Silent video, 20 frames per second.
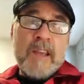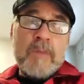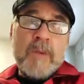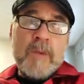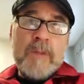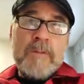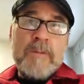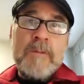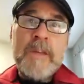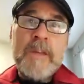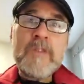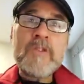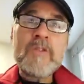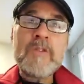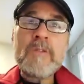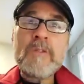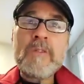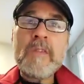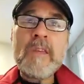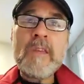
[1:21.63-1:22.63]
We
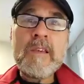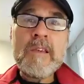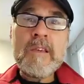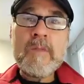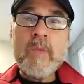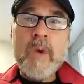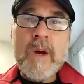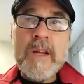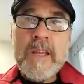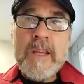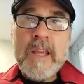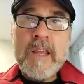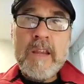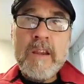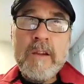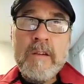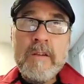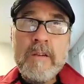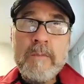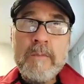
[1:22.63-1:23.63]
featured this one
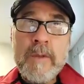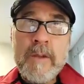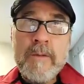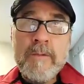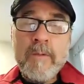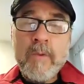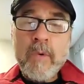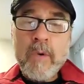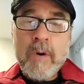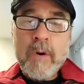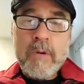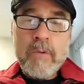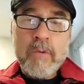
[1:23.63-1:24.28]
here before,